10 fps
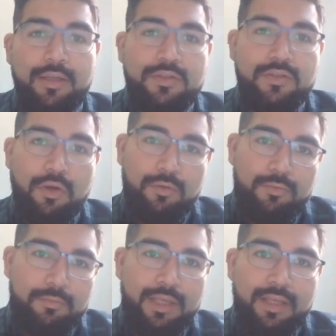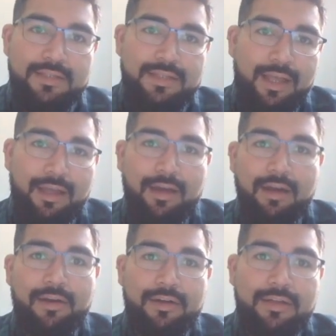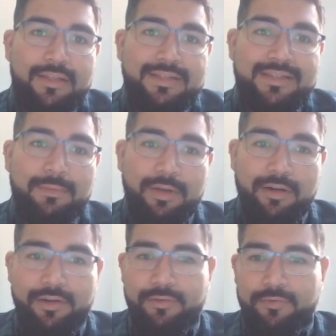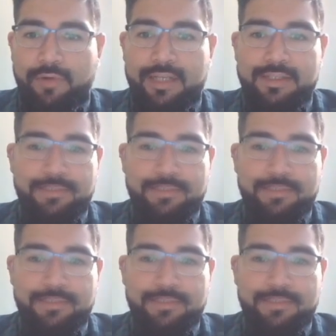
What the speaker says: so because they are similar, right?